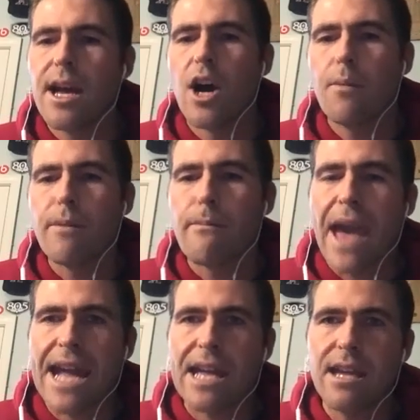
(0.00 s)
I'll be
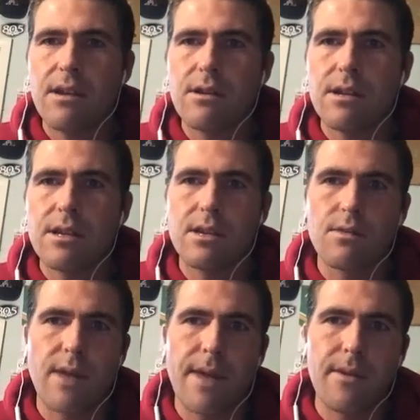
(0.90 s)
back here to
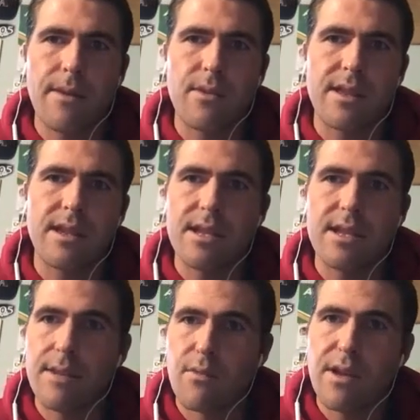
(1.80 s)
wrap it up with the
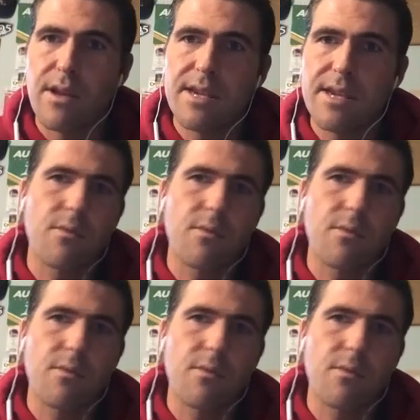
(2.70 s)
dump and run segment.